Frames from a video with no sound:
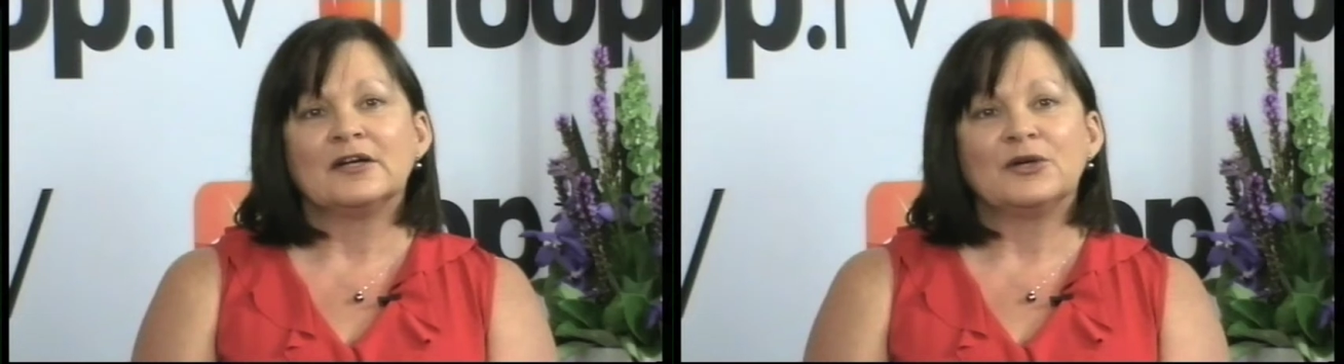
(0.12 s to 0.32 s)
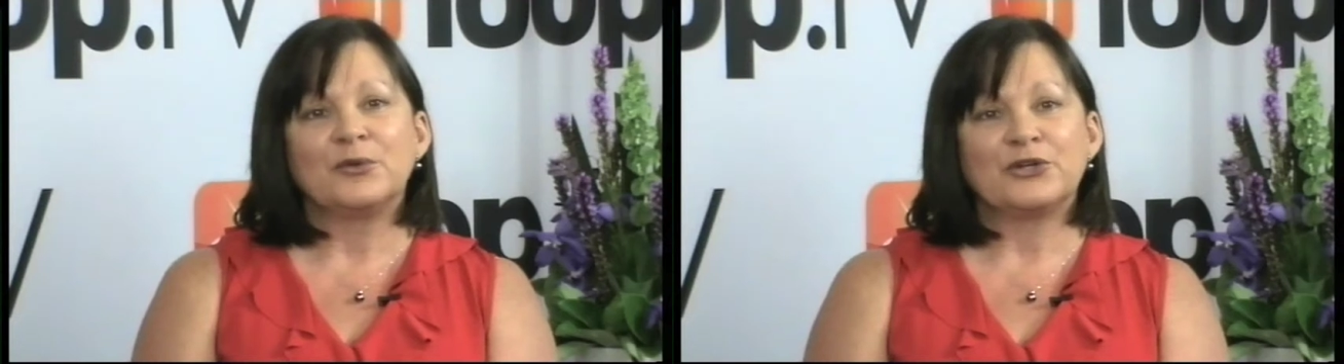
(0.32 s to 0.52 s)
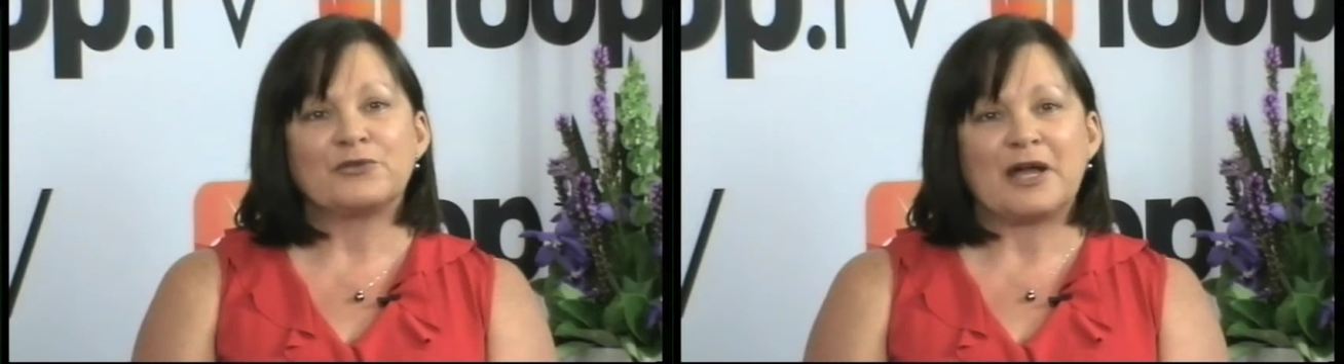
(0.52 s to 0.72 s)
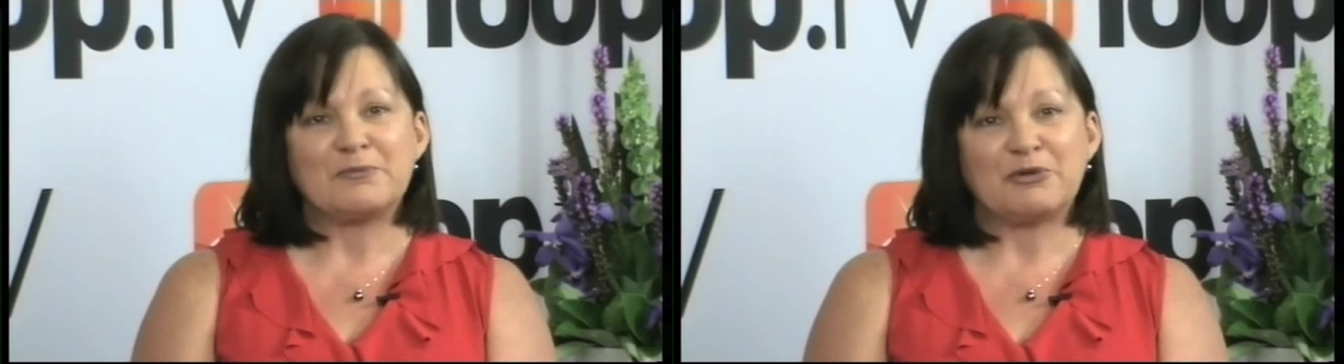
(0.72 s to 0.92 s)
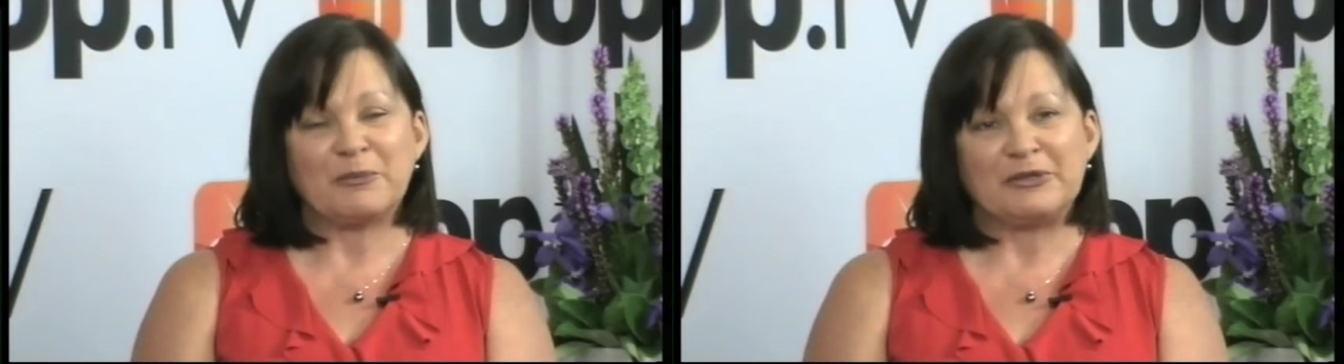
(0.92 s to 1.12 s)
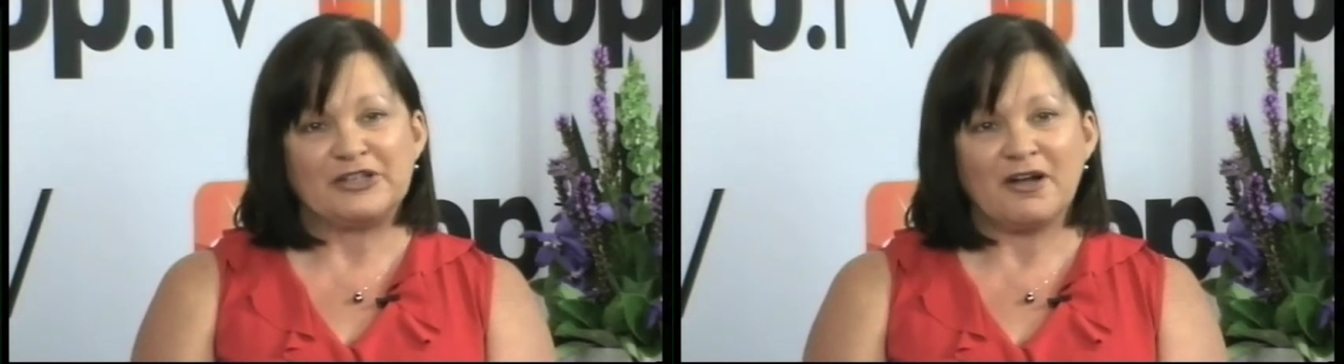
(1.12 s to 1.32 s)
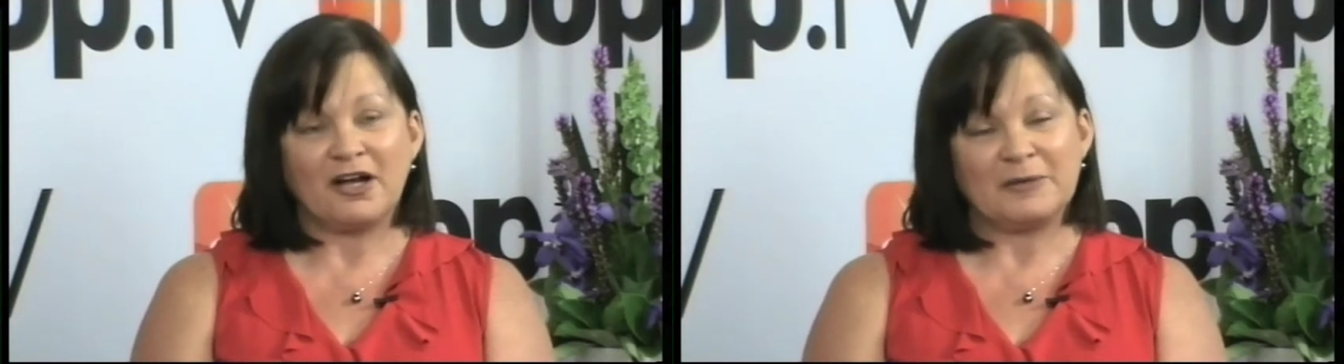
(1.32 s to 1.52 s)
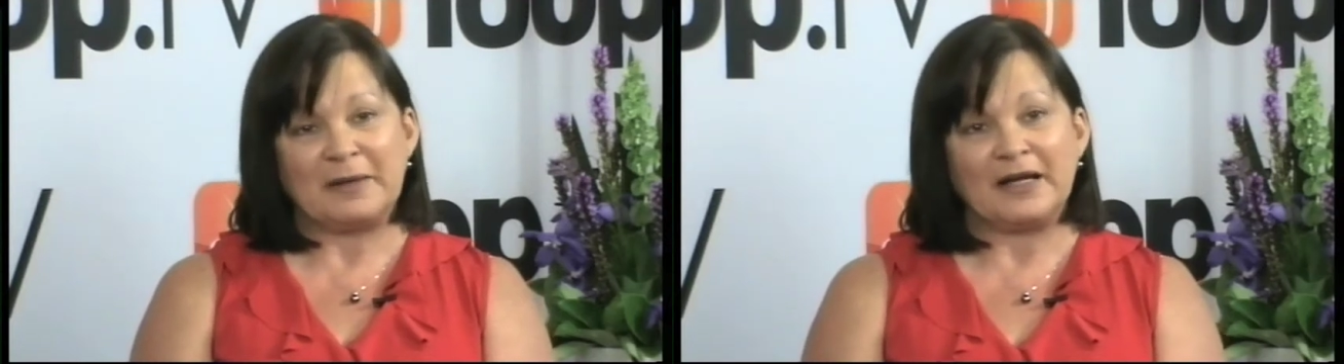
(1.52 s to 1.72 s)
What a great property in
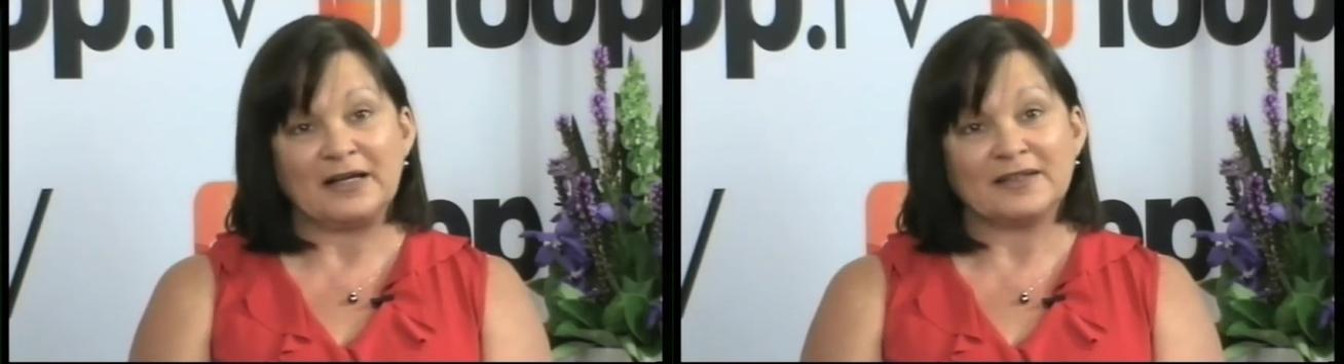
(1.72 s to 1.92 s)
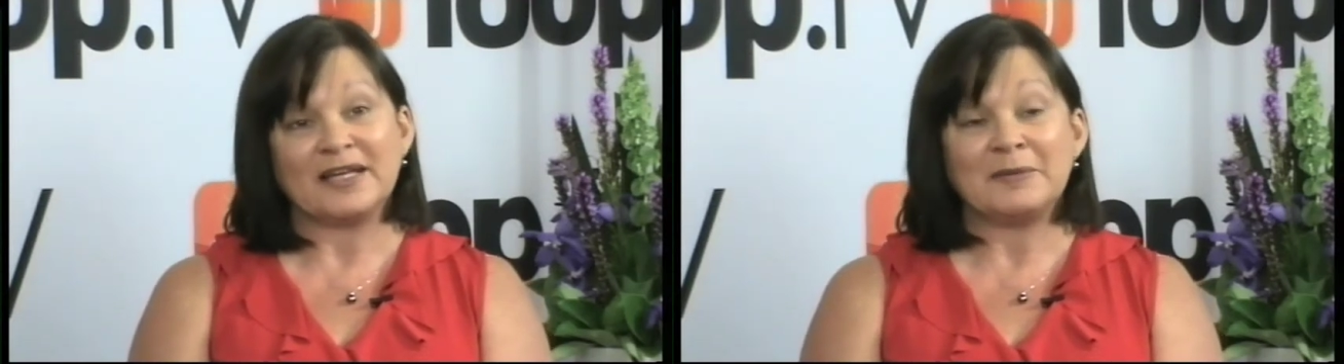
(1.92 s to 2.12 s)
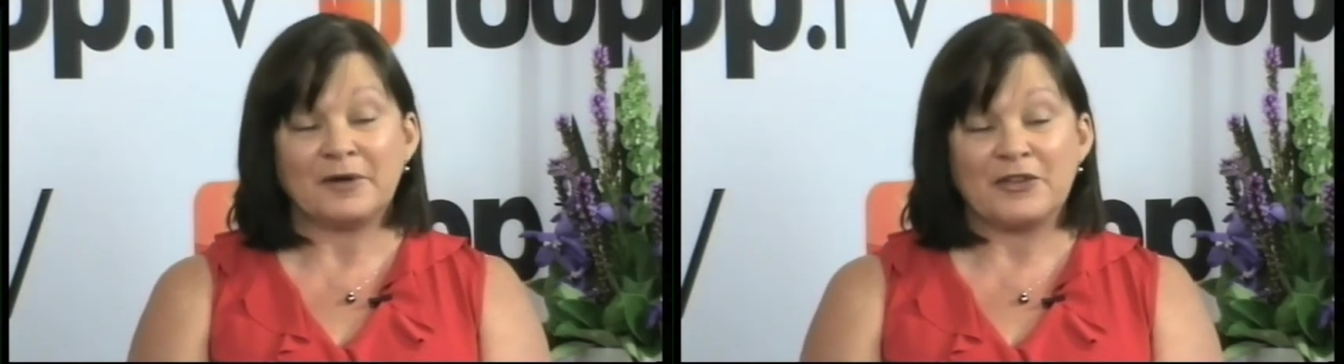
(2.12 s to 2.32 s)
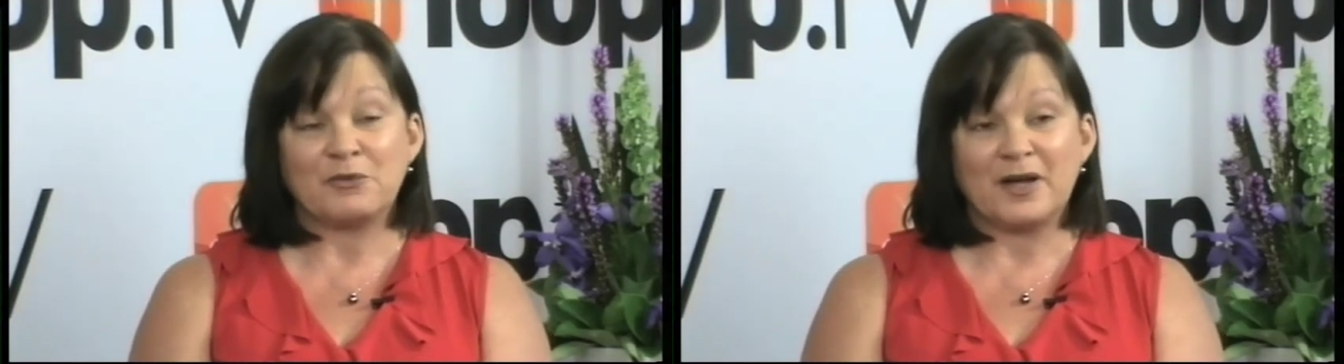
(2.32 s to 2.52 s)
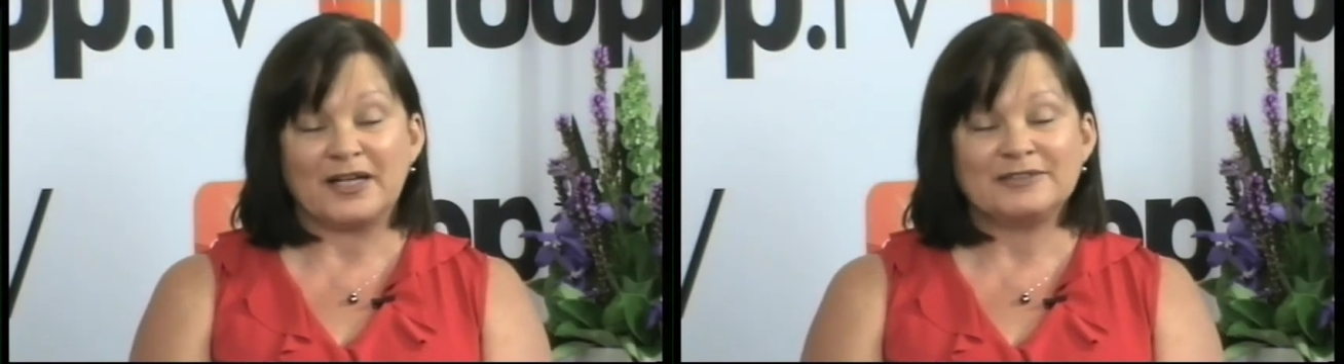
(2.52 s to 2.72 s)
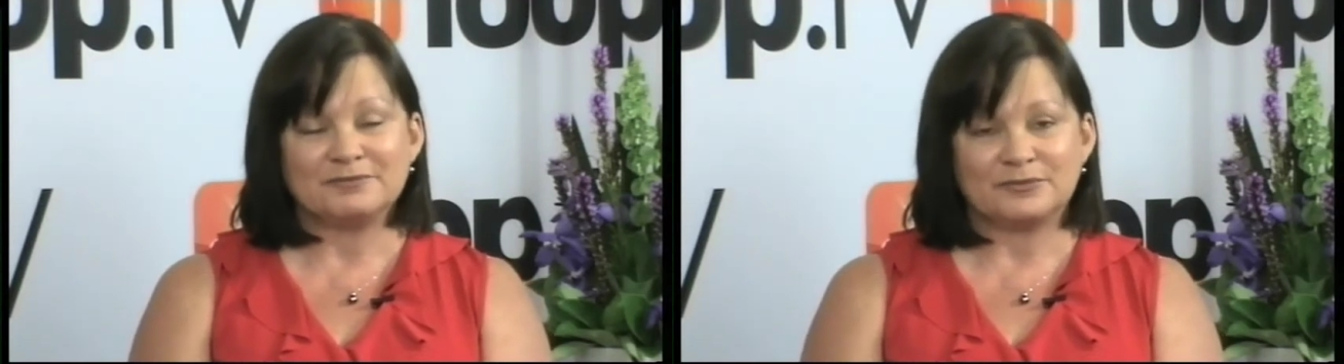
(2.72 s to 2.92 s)
Hyde Park. And by the way,